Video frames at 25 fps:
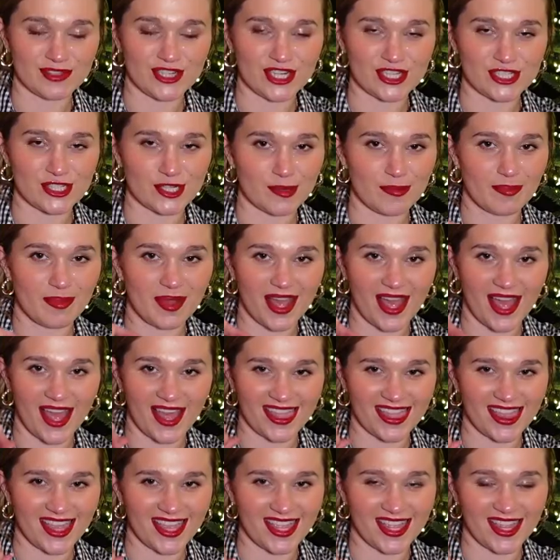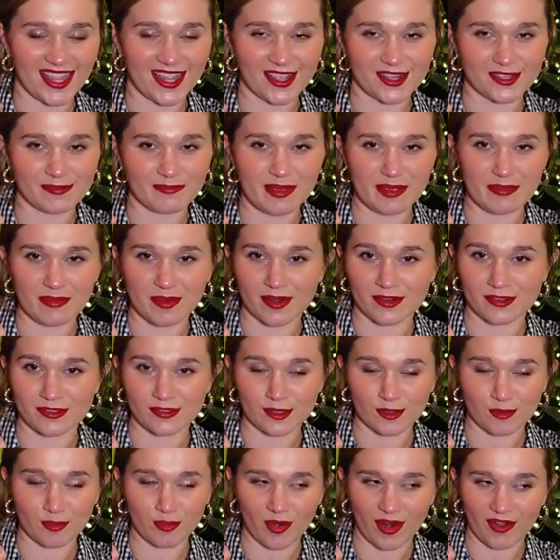changer, but I think it could be
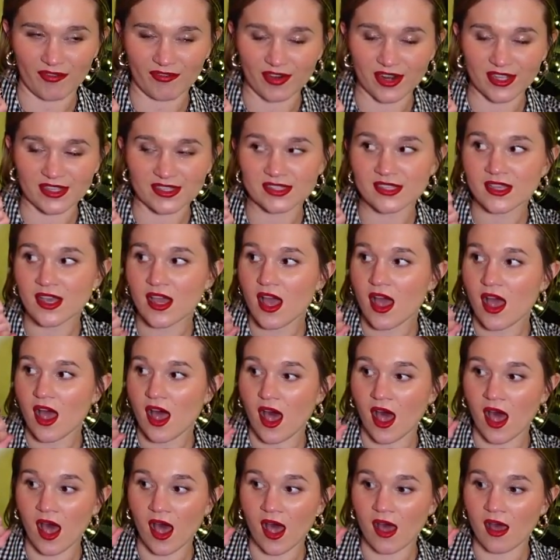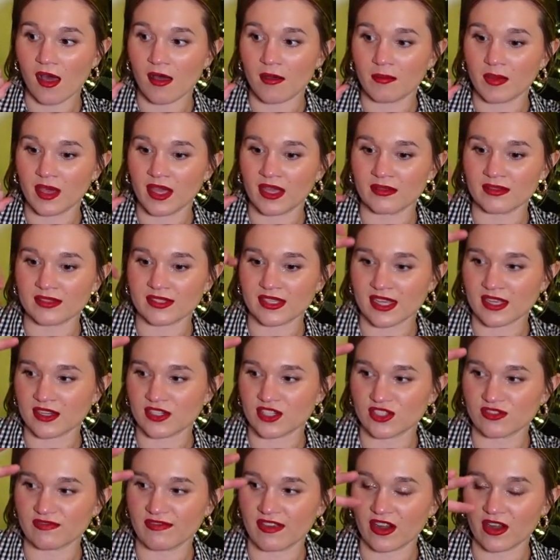personal preference. It's like
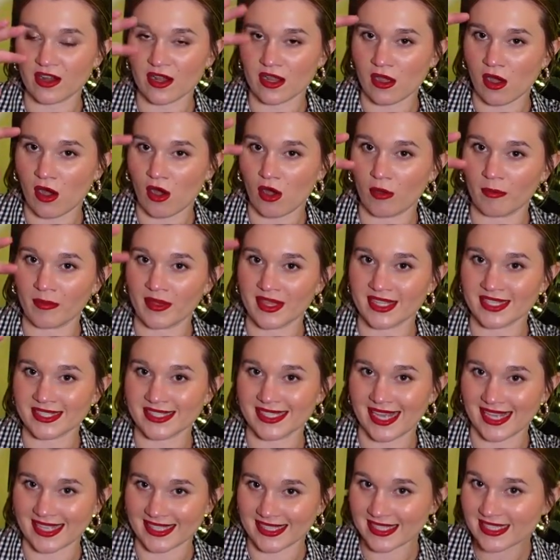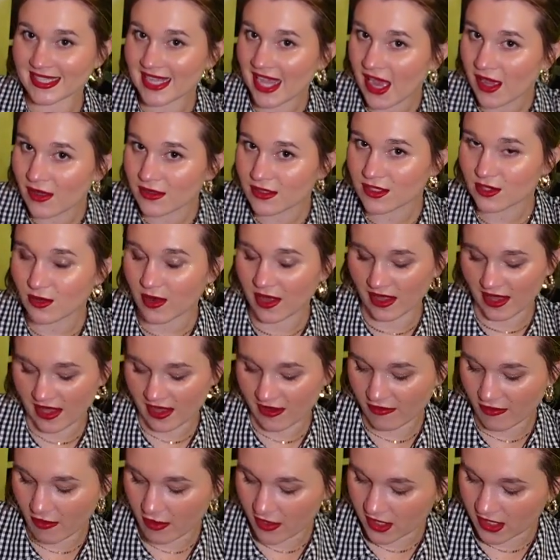just very calming zen sound, so I
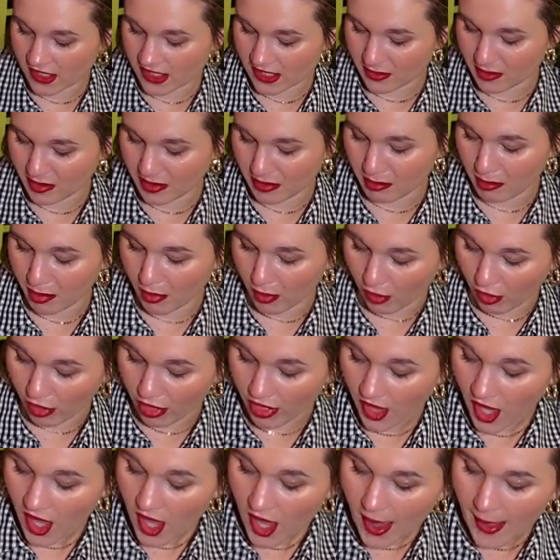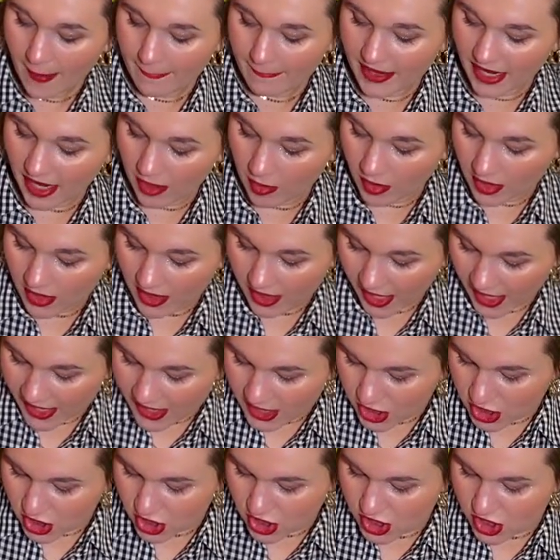like falling asleep with both. But I would like
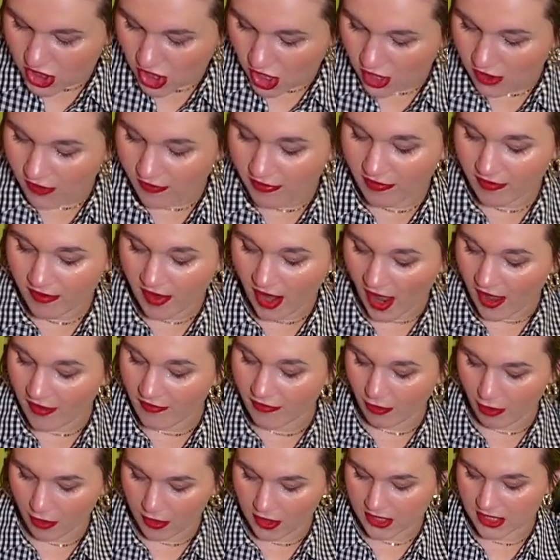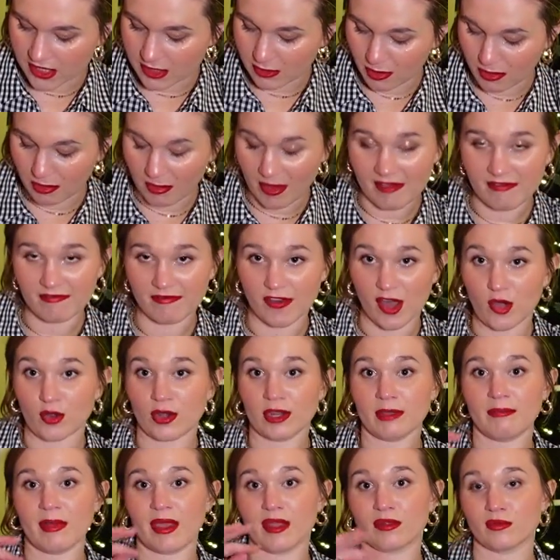to start not falling asleep with my
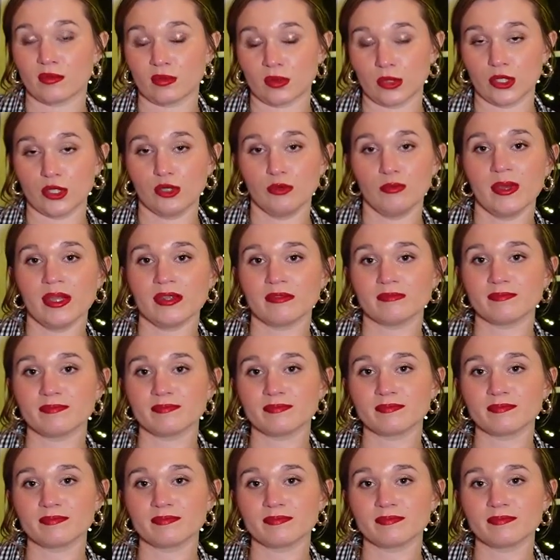phone in my room and